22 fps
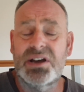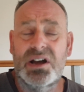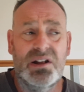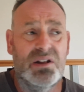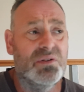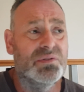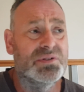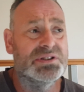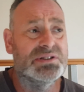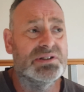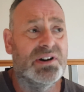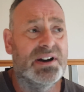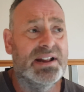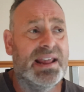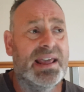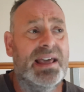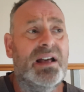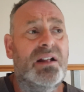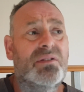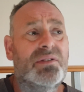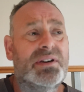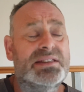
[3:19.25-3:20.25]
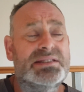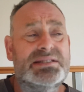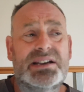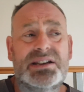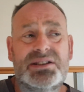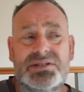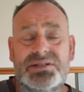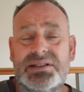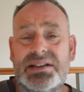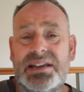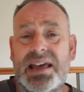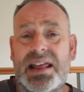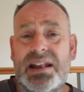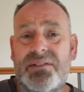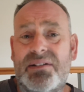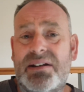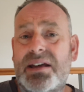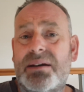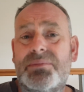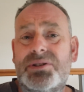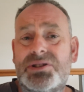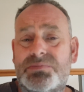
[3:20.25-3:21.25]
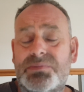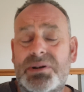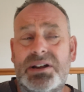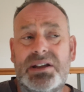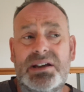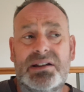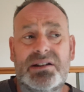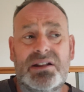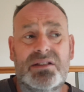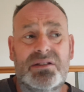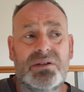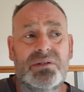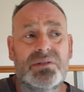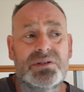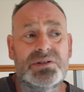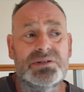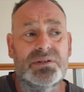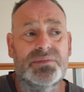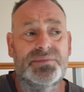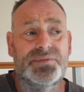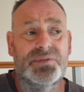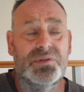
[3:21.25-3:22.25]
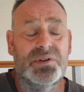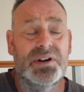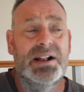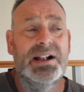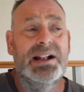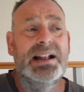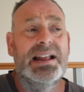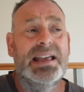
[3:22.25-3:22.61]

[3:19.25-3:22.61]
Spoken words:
alongside how long it takes you to get there and how much money you're going to do the job for.